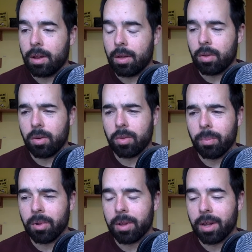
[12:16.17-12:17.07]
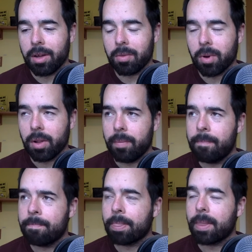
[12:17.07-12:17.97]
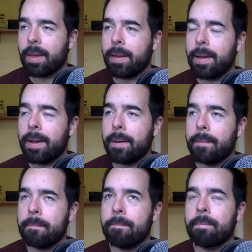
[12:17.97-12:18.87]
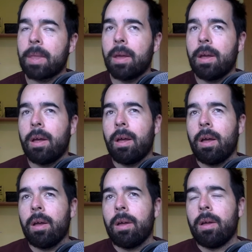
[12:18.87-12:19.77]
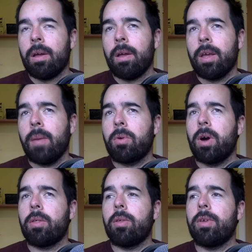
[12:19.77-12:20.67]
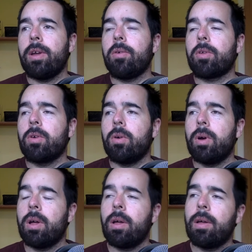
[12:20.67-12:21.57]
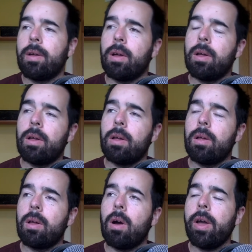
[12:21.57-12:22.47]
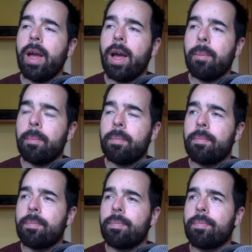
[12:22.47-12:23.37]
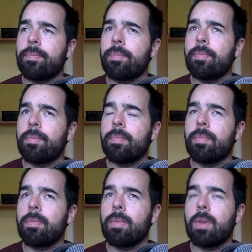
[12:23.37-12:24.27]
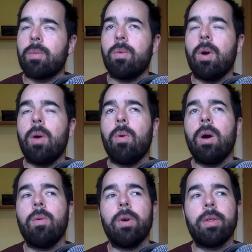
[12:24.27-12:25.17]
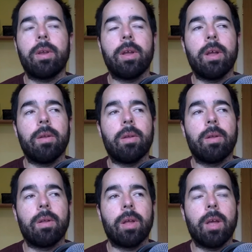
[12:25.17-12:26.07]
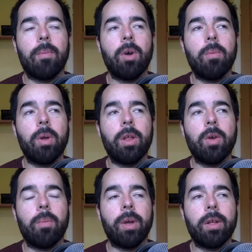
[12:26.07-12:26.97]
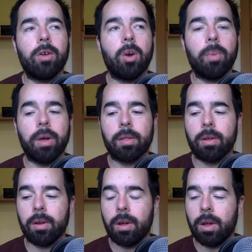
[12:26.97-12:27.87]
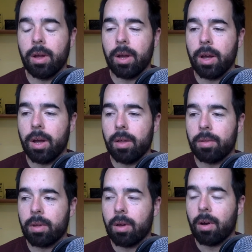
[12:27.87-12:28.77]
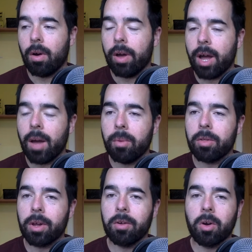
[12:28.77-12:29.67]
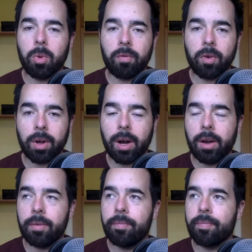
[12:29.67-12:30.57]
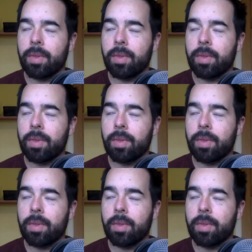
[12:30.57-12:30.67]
There's another simple thing as well. Came across this years ago. I am. What was it again? In my mind, anyway, I picked it up as I am is like another word for God.